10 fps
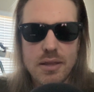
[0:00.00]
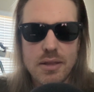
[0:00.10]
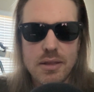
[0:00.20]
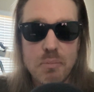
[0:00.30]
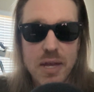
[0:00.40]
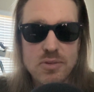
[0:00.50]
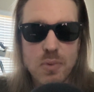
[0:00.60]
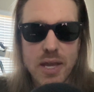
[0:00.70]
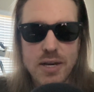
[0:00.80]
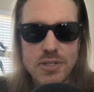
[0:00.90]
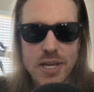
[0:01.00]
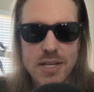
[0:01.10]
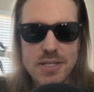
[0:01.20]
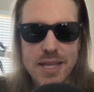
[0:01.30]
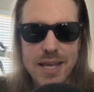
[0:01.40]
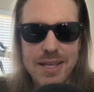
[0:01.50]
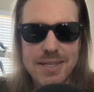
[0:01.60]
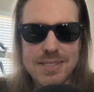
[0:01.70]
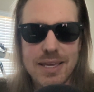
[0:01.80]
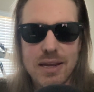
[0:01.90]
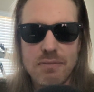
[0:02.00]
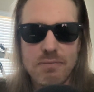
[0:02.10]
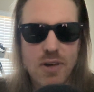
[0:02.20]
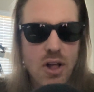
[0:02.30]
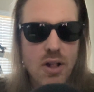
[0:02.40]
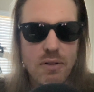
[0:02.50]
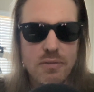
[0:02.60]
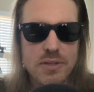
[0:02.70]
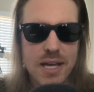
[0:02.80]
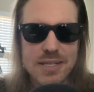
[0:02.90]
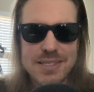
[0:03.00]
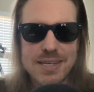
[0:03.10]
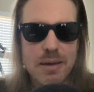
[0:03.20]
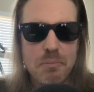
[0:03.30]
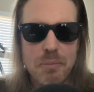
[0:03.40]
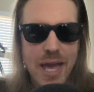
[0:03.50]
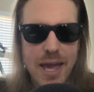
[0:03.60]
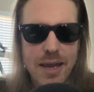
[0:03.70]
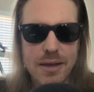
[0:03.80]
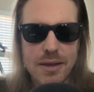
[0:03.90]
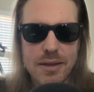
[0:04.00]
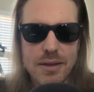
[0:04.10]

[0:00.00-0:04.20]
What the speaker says: the best way to change that is to get involved, not to step back.